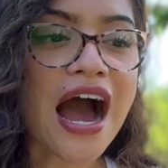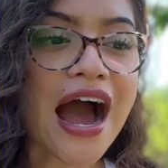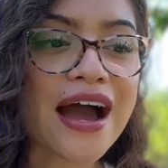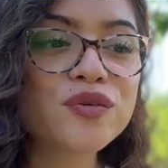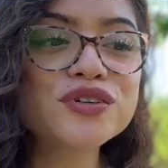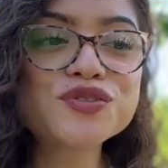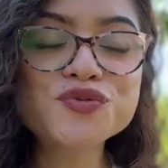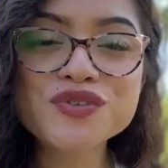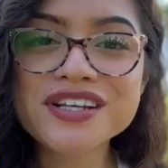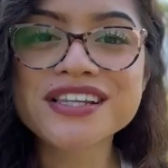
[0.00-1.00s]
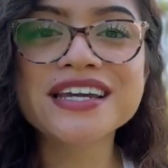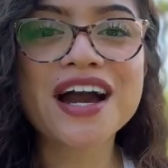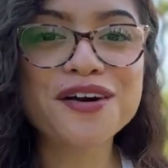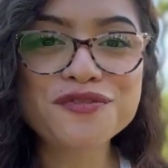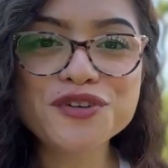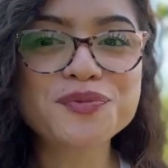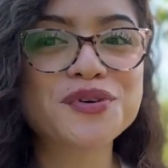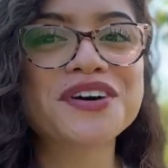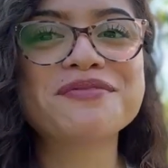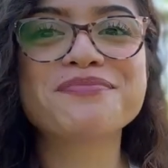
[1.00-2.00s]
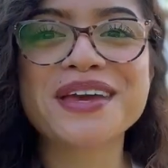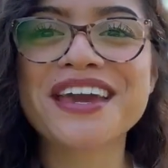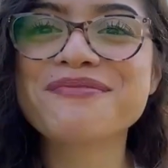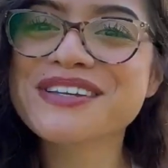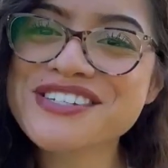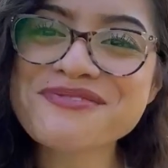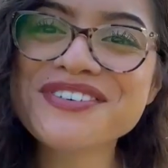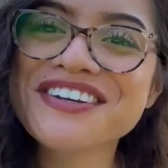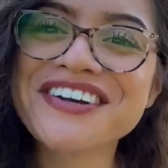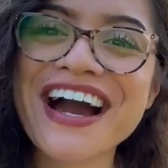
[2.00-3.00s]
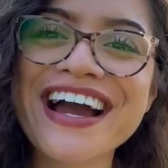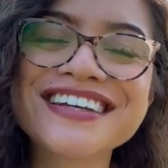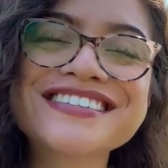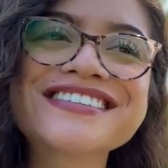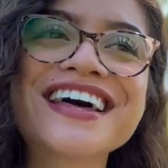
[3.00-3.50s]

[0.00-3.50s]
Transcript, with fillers: I was really comfortable in being miserable, you guys.